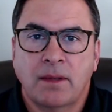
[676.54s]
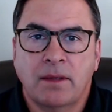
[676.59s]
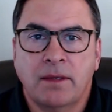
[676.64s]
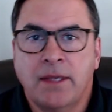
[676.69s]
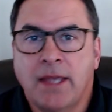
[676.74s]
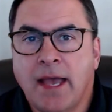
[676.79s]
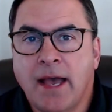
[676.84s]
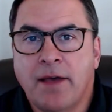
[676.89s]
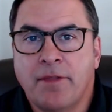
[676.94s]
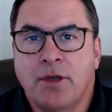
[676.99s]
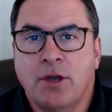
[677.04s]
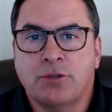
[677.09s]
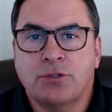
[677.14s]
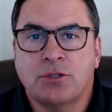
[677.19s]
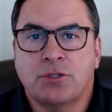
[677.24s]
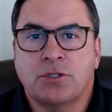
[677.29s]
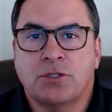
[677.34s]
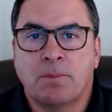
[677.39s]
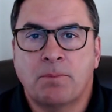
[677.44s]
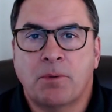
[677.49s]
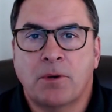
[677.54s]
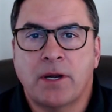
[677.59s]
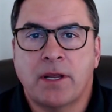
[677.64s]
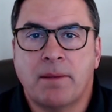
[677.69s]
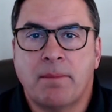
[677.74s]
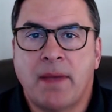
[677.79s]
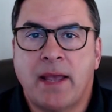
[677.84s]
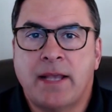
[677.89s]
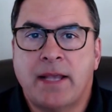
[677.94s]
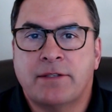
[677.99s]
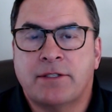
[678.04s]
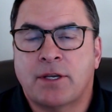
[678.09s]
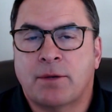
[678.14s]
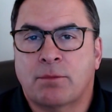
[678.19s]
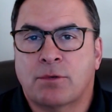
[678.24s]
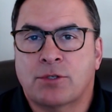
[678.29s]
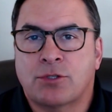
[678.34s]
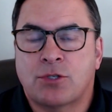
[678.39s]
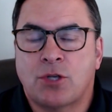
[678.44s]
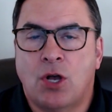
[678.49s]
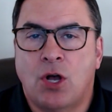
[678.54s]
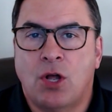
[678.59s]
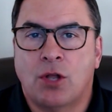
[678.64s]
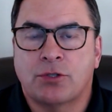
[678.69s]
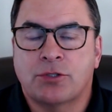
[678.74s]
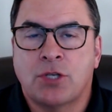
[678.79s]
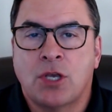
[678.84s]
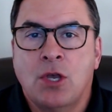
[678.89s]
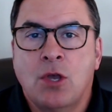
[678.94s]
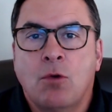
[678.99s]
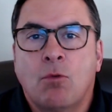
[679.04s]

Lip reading: Yeah, those are some pretty amazing results.